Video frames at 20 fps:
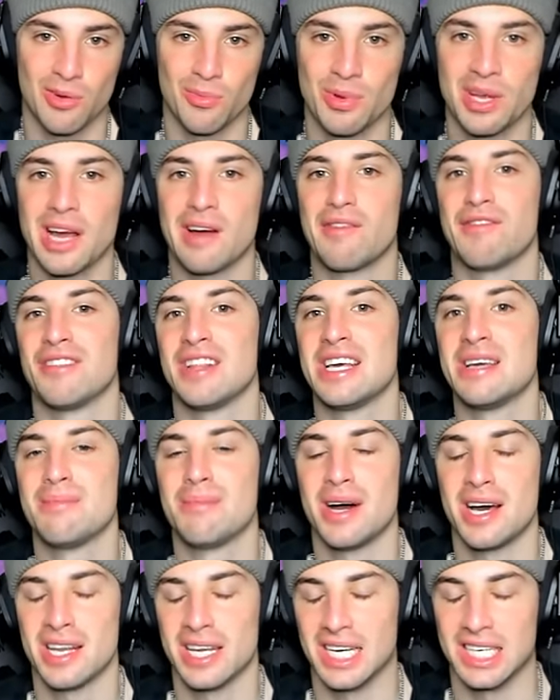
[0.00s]
we got Flame
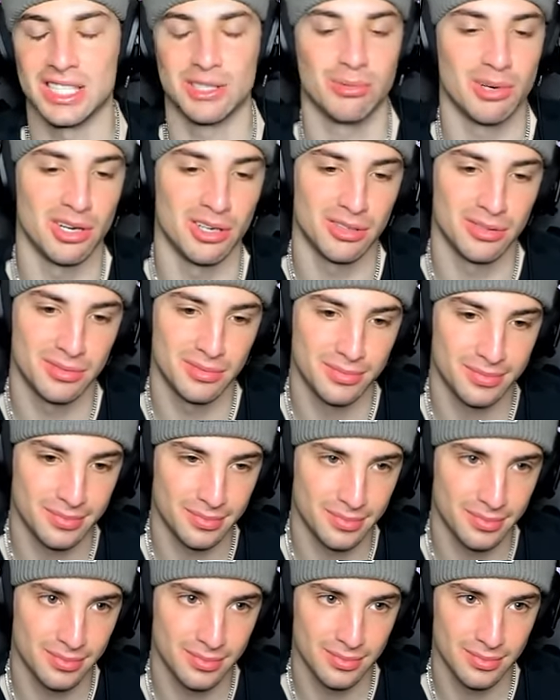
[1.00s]
Body as well.
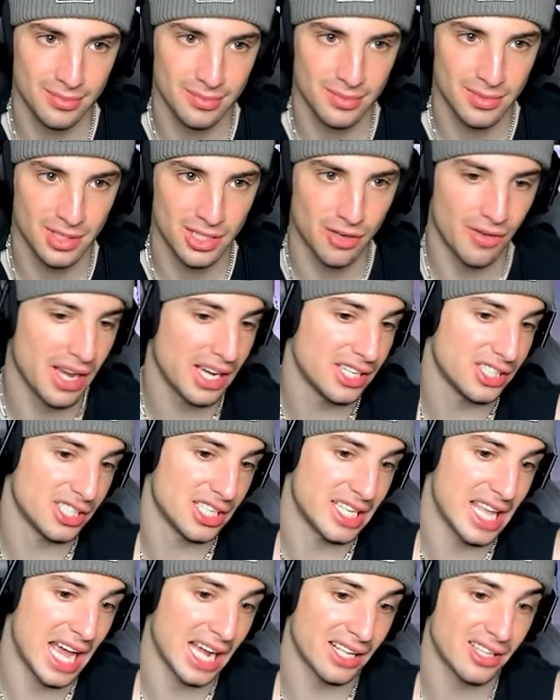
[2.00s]
So if I can just attack